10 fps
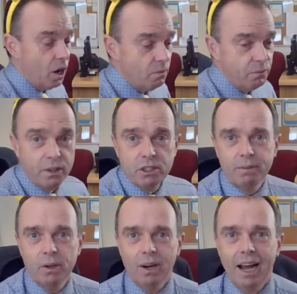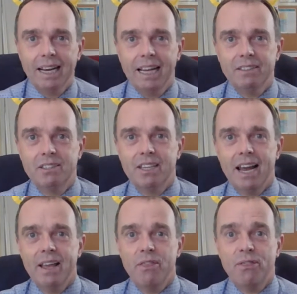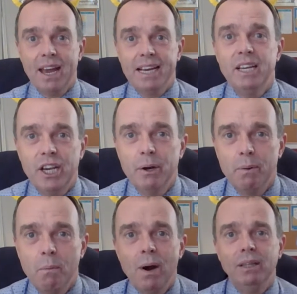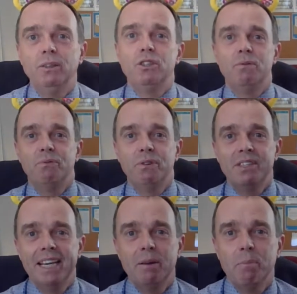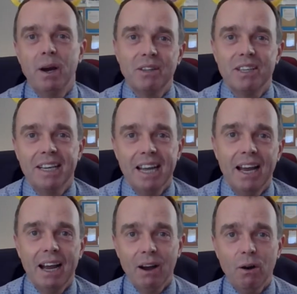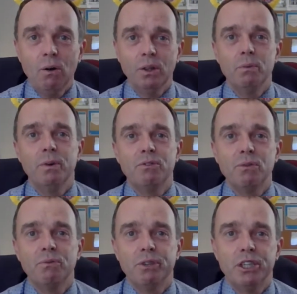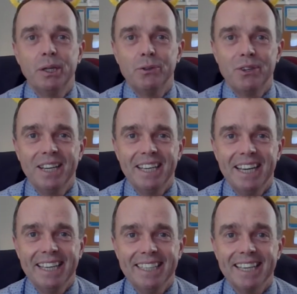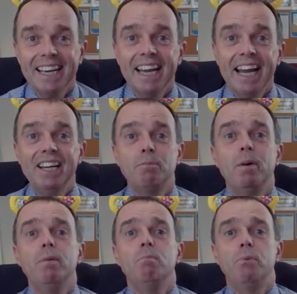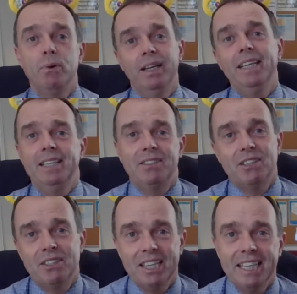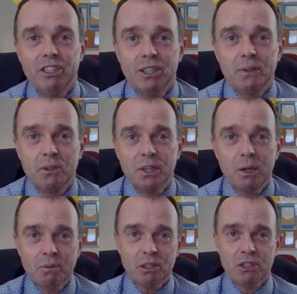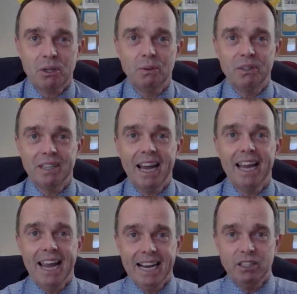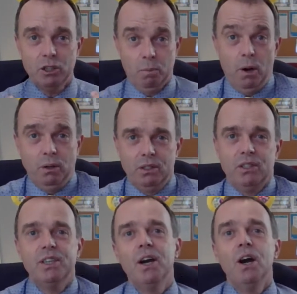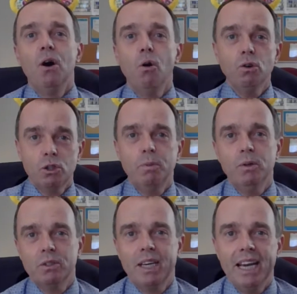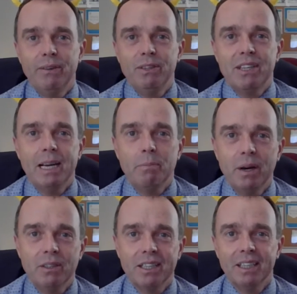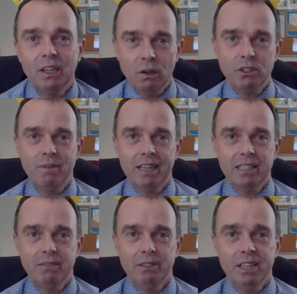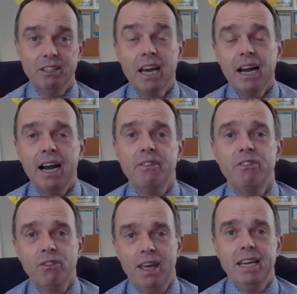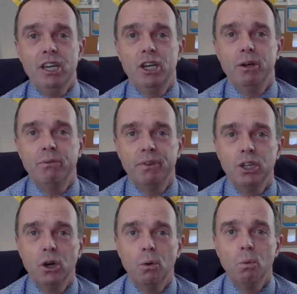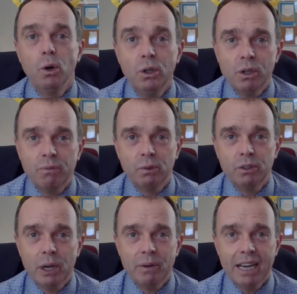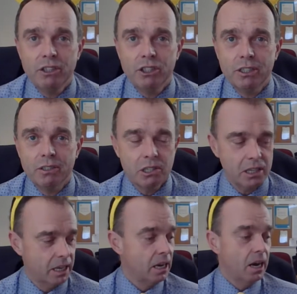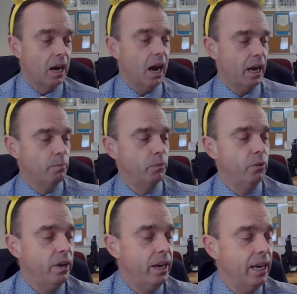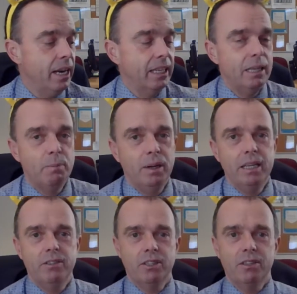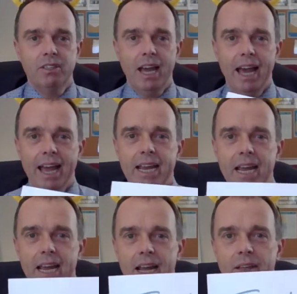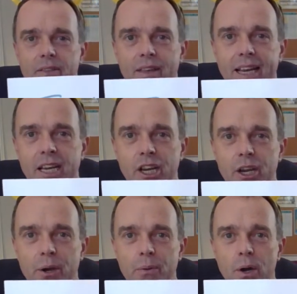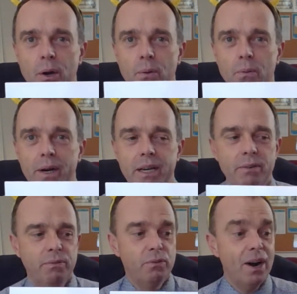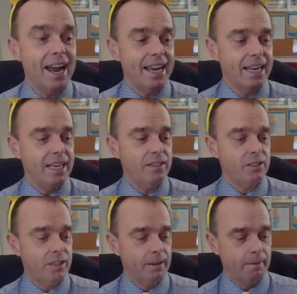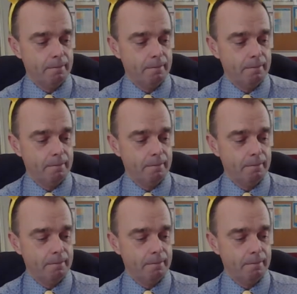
And first of all, I'd like to say thank you and well done for taking part in all that we've done for children in need. It's been brilliant to see children come to school today in spots or sports gear and take part in lots of activities. And thank you for your wonderful donations. I'm really pleased to say thank you. We've raised